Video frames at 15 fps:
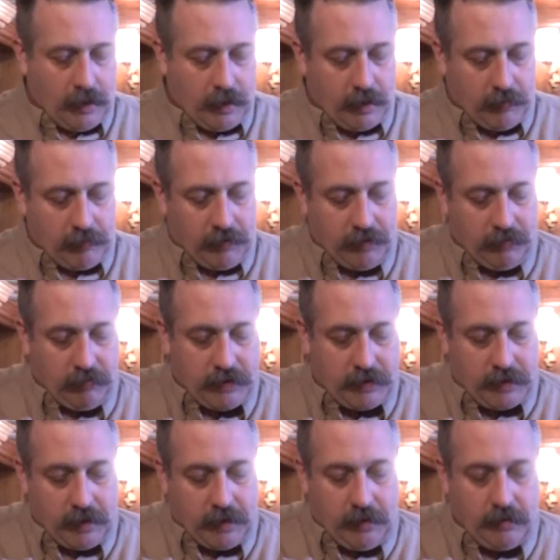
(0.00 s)
I would
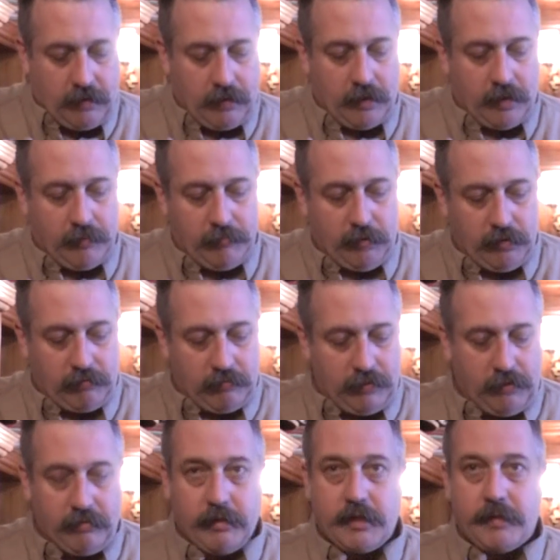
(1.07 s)
say
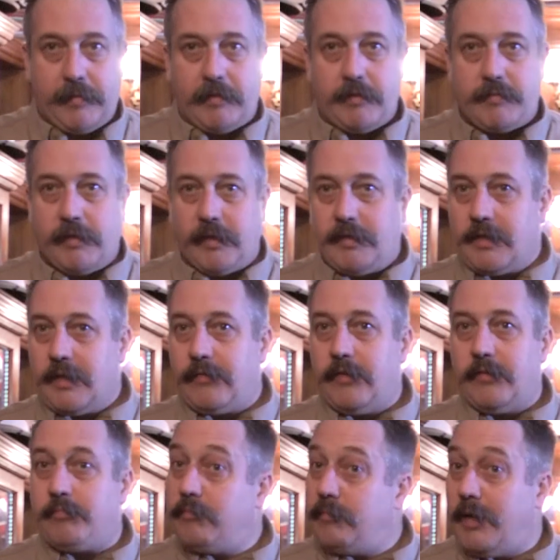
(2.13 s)
your experience may differ.
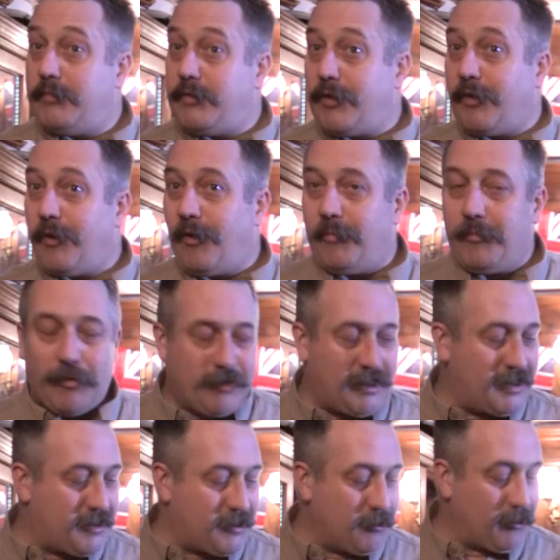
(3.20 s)
You've maybe done a lot more
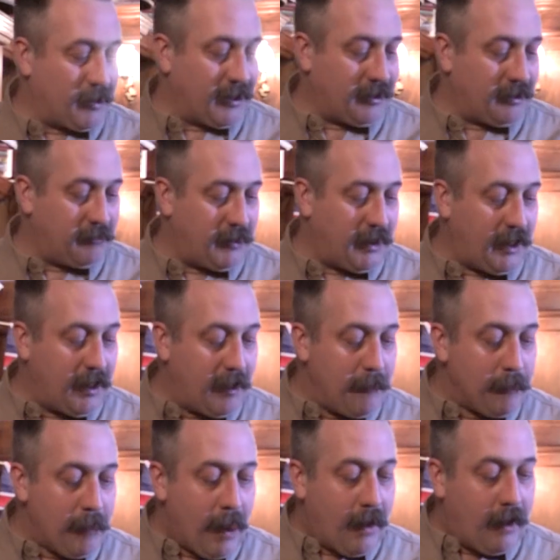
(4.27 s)
deer stalking than me,
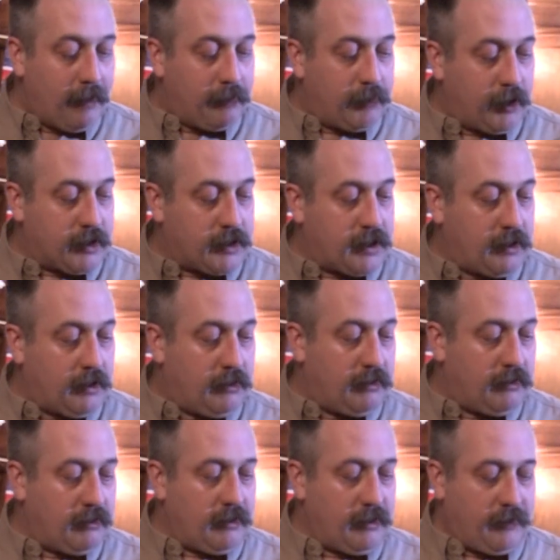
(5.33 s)
but
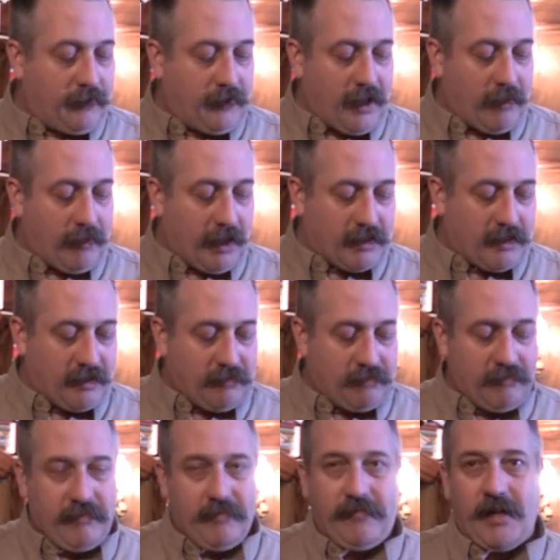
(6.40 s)
for that matter,
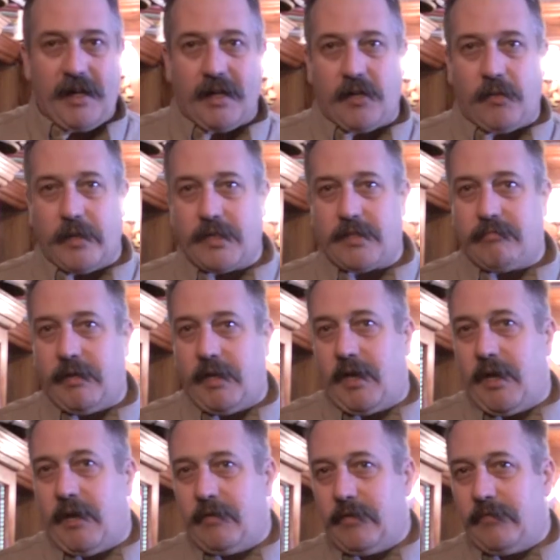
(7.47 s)
fairly quick to
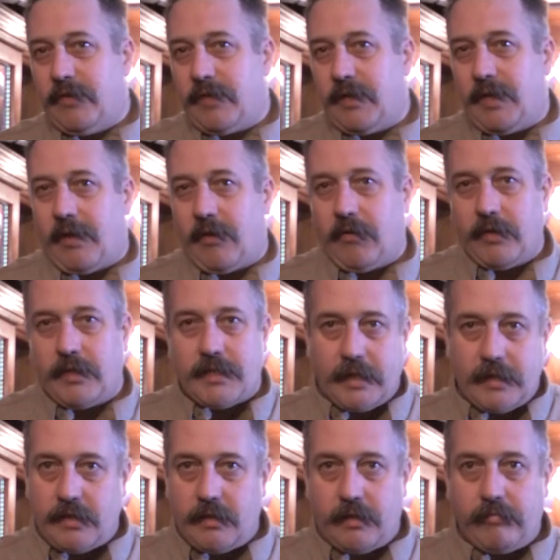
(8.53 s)
reload. If you think how long it
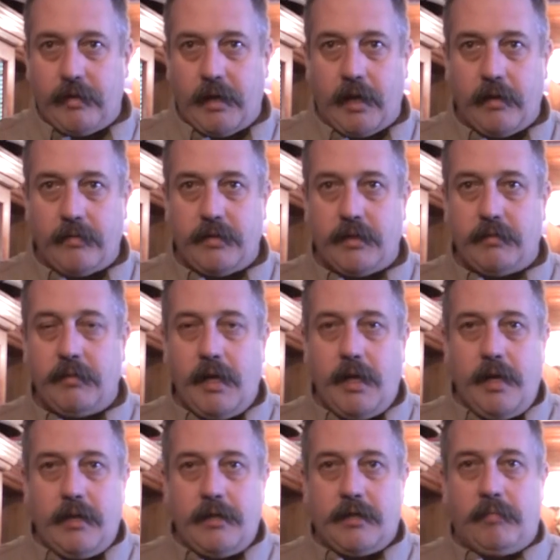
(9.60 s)
takes you to reload your
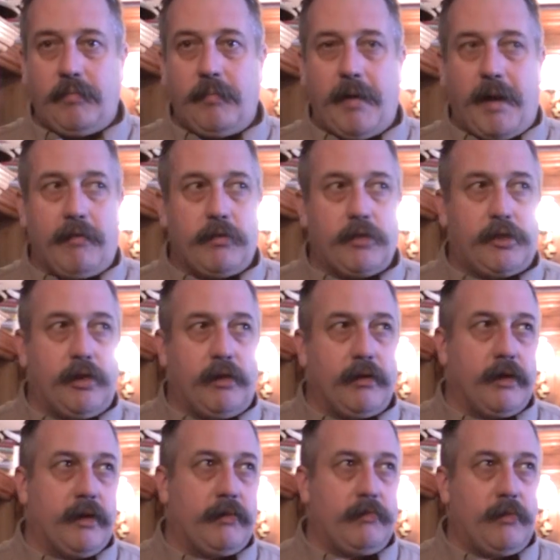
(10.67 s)
double-barrel
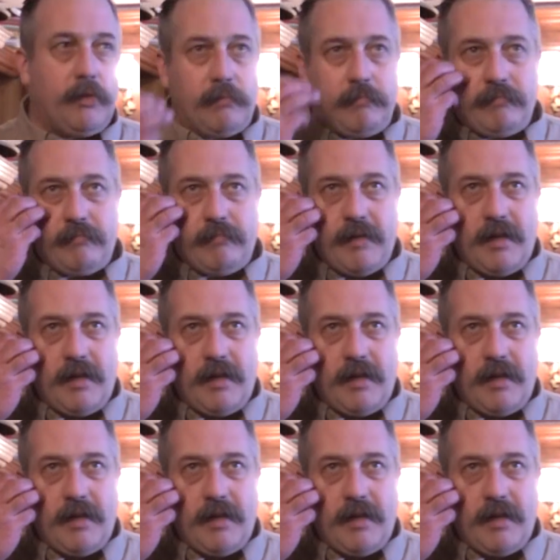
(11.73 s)
shotgun, well,